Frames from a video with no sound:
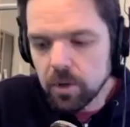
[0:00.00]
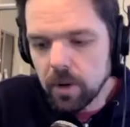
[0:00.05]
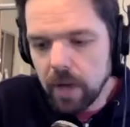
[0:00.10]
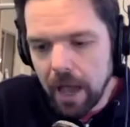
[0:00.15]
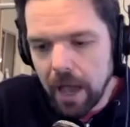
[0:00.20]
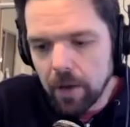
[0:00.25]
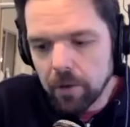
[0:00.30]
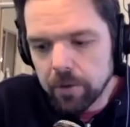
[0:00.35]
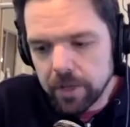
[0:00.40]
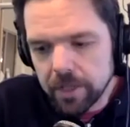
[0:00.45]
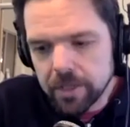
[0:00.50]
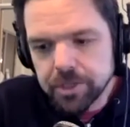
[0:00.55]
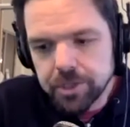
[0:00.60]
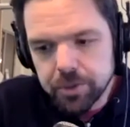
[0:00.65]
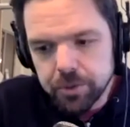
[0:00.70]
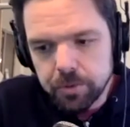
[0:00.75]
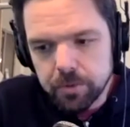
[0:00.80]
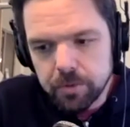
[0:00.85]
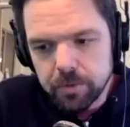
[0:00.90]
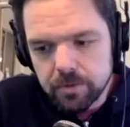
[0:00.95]
how did
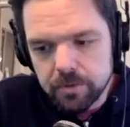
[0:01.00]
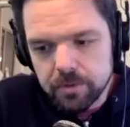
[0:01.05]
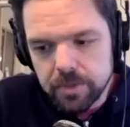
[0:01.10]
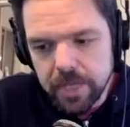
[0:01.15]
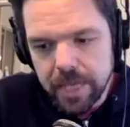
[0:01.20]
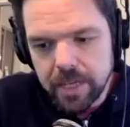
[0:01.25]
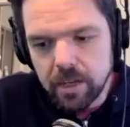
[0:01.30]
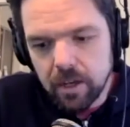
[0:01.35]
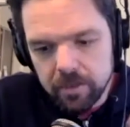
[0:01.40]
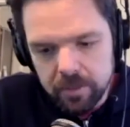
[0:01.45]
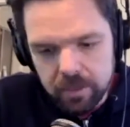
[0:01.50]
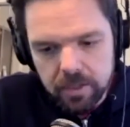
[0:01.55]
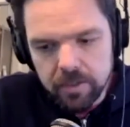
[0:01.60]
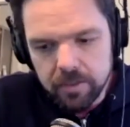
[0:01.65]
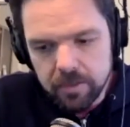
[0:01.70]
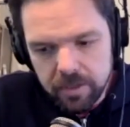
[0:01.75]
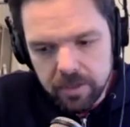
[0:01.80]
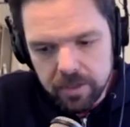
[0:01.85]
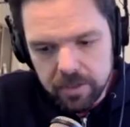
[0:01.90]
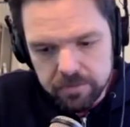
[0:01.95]
you take on the
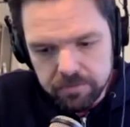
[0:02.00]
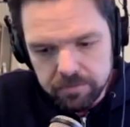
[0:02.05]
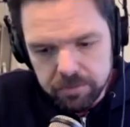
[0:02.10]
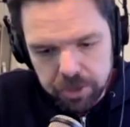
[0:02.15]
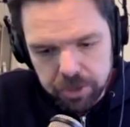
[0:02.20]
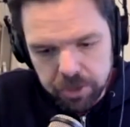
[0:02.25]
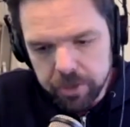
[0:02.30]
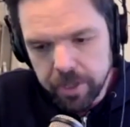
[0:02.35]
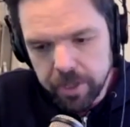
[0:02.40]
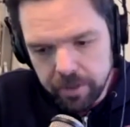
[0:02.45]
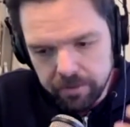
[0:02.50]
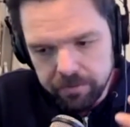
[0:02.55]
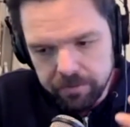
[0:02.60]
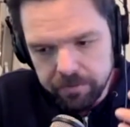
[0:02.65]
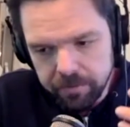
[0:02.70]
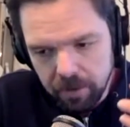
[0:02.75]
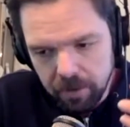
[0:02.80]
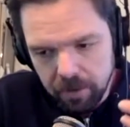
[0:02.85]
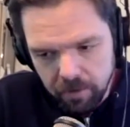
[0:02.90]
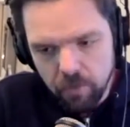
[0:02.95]
the journey of
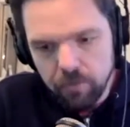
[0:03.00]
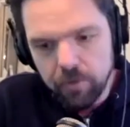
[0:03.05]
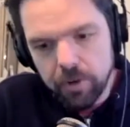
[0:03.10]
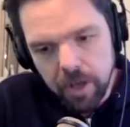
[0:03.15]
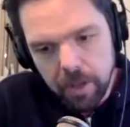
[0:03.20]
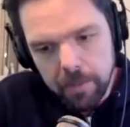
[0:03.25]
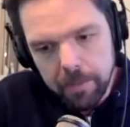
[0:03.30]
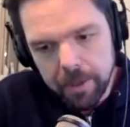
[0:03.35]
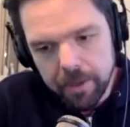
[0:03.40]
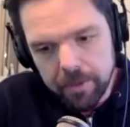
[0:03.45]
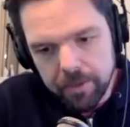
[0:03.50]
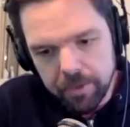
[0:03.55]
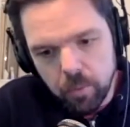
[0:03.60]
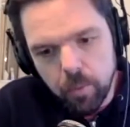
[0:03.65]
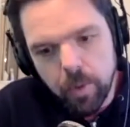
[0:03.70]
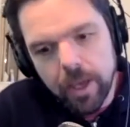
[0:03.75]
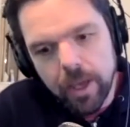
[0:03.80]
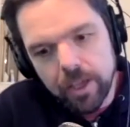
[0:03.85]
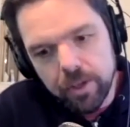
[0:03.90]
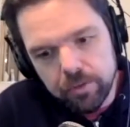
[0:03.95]
of overcoming it the
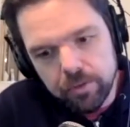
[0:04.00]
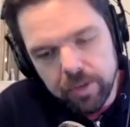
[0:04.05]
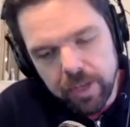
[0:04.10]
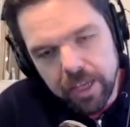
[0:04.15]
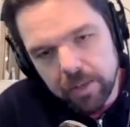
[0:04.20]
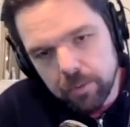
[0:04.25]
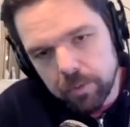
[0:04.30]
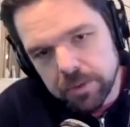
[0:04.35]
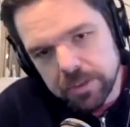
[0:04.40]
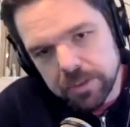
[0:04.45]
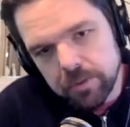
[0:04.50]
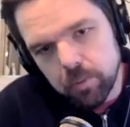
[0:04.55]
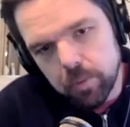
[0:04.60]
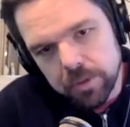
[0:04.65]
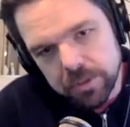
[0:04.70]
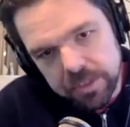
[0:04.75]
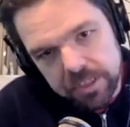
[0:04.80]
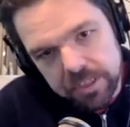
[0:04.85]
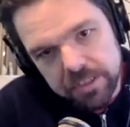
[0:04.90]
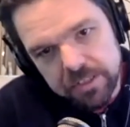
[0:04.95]
way you did? Was
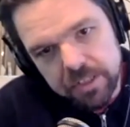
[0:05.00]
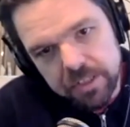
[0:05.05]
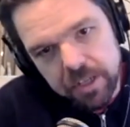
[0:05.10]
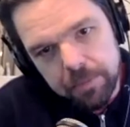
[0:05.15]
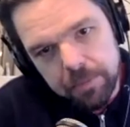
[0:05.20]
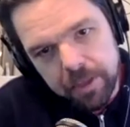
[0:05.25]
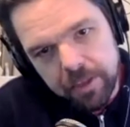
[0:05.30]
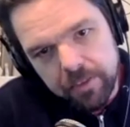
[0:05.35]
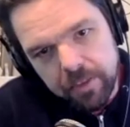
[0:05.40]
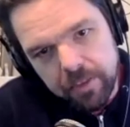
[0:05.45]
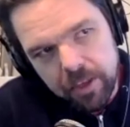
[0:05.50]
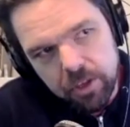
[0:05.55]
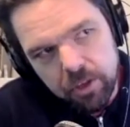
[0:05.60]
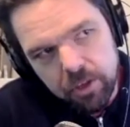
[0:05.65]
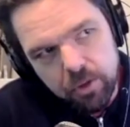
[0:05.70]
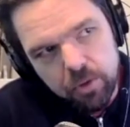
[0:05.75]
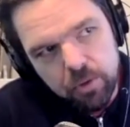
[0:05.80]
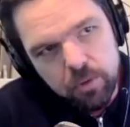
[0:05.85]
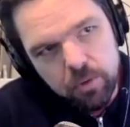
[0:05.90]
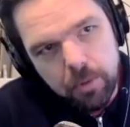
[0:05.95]
was this something that
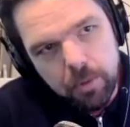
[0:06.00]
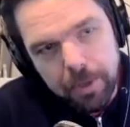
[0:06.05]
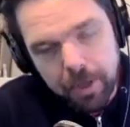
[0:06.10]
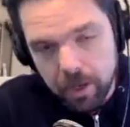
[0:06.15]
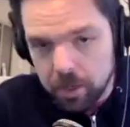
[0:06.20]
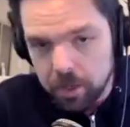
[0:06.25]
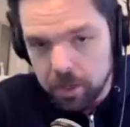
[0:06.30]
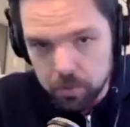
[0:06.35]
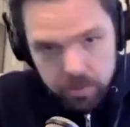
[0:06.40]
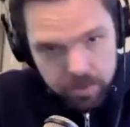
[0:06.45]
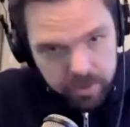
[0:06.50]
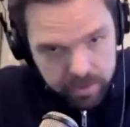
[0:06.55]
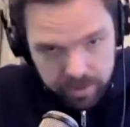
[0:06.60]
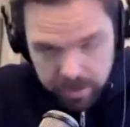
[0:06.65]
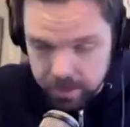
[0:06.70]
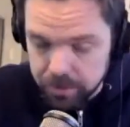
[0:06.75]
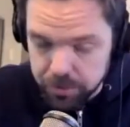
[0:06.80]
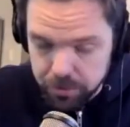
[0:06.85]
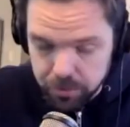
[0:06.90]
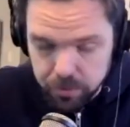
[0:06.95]
you? I mean, you were
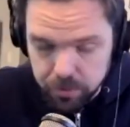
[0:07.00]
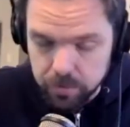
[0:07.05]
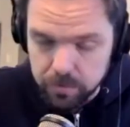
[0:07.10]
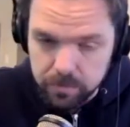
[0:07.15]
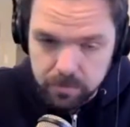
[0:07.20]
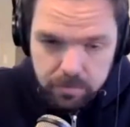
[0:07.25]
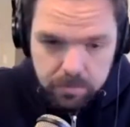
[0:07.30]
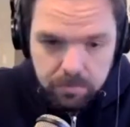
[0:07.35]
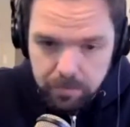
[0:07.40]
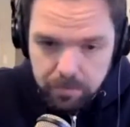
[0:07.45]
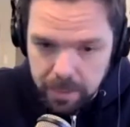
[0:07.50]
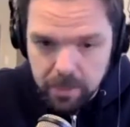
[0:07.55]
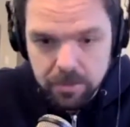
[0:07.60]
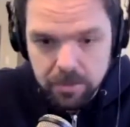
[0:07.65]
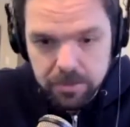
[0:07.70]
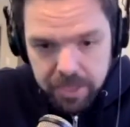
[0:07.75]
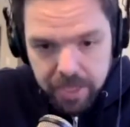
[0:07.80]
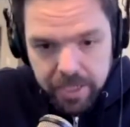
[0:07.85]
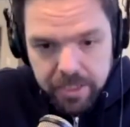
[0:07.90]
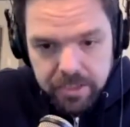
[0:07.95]
into medical
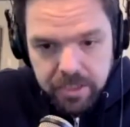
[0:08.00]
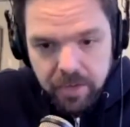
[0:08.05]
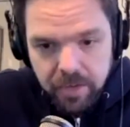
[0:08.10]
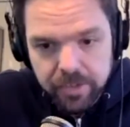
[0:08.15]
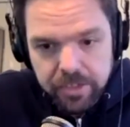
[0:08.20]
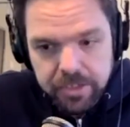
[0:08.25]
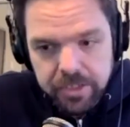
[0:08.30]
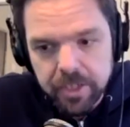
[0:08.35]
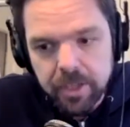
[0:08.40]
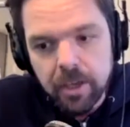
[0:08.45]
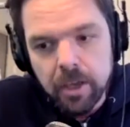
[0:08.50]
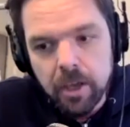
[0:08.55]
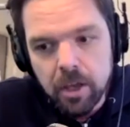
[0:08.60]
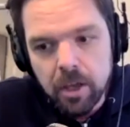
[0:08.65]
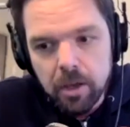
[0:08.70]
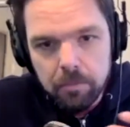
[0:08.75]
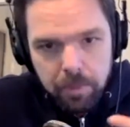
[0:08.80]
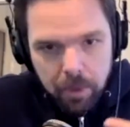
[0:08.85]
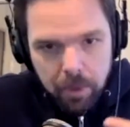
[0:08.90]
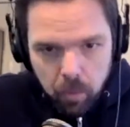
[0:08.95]
science, obviously
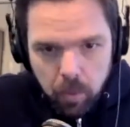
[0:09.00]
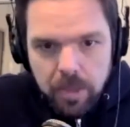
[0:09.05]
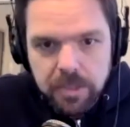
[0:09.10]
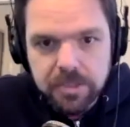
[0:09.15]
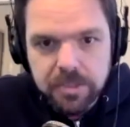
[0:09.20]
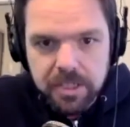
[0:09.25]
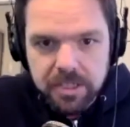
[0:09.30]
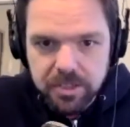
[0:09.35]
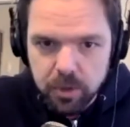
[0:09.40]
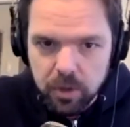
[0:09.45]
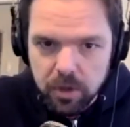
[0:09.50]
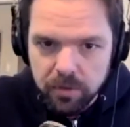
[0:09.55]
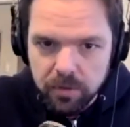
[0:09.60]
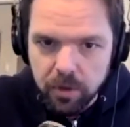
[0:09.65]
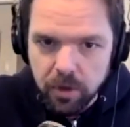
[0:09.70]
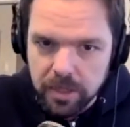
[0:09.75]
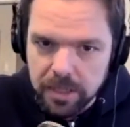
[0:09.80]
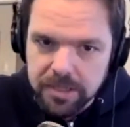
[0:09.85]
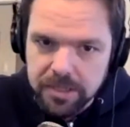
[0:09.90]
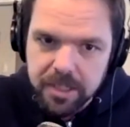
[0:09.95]
but was this sort of
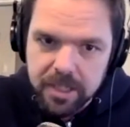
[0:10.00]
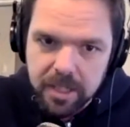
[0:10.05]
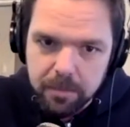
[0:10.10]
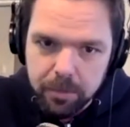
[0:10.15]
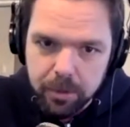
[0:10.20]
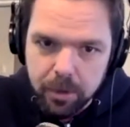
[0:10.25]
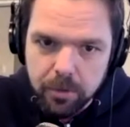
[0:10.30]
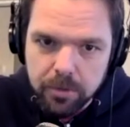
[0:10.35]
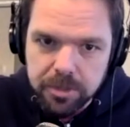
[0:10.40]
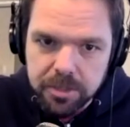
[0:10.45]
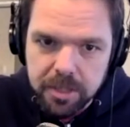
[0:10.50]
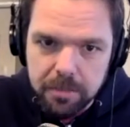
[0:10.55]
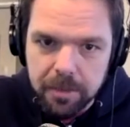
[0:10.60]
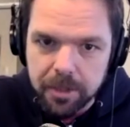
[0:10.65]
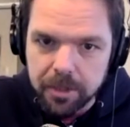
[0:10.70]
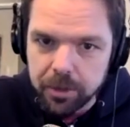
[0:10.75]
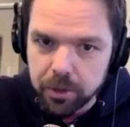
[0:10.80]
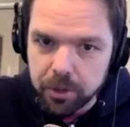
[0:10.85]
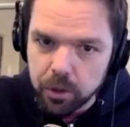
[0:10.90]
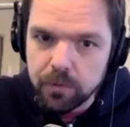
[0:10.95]
holistic approach
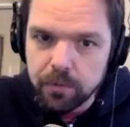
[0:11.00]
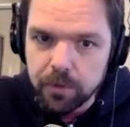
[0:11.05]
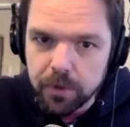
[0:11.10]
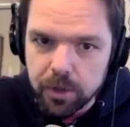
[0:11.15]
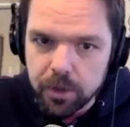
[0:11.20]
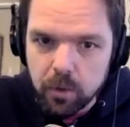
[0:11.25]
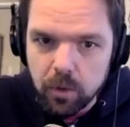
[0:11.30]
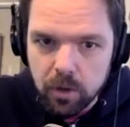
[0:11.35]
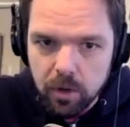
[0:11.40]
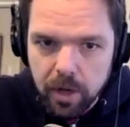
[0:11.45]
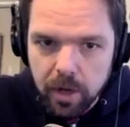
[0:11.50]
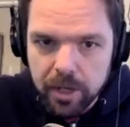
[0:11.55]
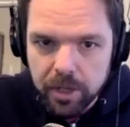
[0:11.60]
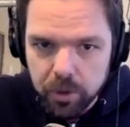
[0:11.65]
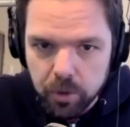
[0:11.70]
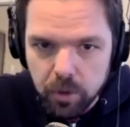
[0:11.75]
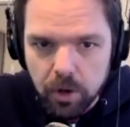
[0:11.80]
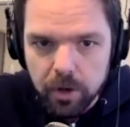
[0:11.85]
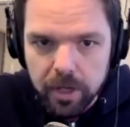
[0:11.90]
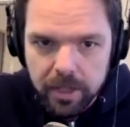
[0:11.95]
something new for you, or had
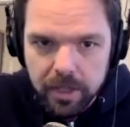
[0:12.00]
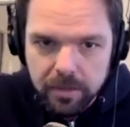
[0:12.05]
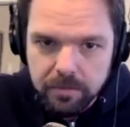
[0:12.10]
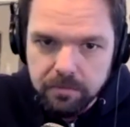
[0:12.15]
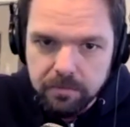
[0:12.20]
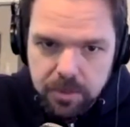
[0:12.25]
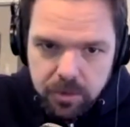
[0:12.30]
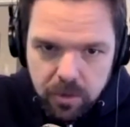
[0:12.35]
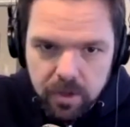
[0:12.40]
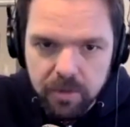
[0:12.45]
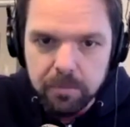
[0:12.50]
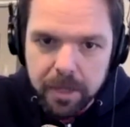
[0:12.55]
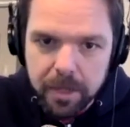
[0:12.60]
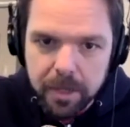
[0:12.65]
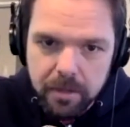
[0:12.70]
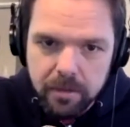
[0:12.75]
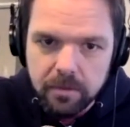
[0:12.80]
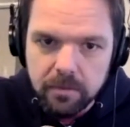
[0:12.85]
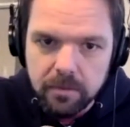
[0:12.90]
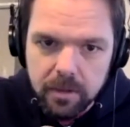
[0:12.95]
you already sort of
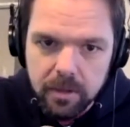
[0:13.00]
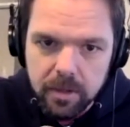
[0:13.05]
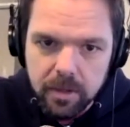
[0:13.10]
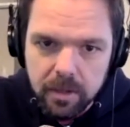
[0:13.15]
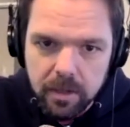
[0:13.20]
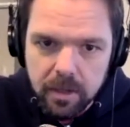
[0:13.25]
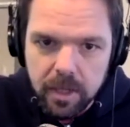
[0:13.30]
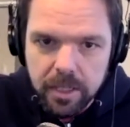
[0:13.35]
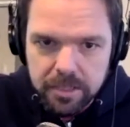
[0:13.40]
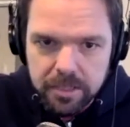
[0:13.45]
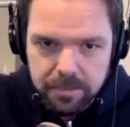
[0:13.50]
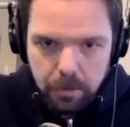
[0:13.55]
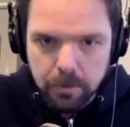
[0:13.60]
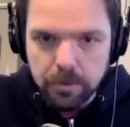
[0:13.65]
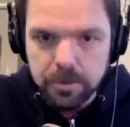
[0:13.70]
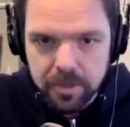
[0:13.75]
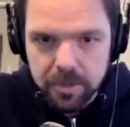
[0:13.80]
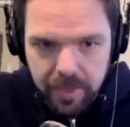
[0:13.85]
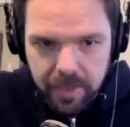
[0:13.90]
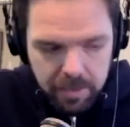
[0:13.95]
been uh,
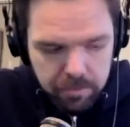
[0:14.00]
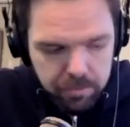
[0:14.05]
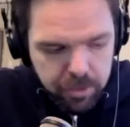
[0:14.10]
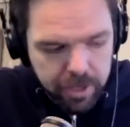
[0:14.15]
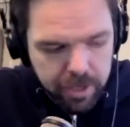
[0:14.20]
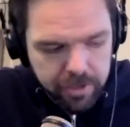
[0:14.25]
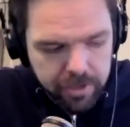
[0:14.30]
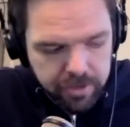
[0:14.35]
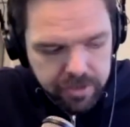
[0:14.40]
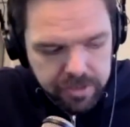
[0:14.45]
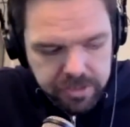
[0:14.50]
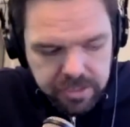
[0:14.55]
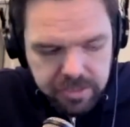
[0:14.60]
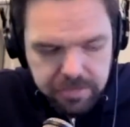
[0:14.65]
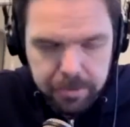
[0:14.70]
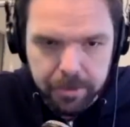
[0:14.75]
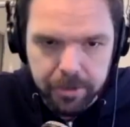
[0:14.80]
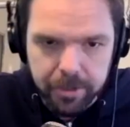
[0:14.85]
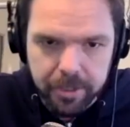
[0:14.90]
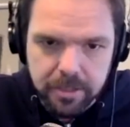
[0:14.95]
exposed to that prior to this
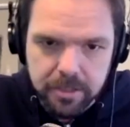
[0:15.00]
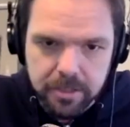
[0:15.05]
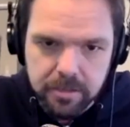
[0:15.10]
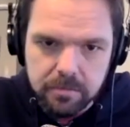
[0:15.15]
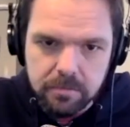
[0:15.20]
experience?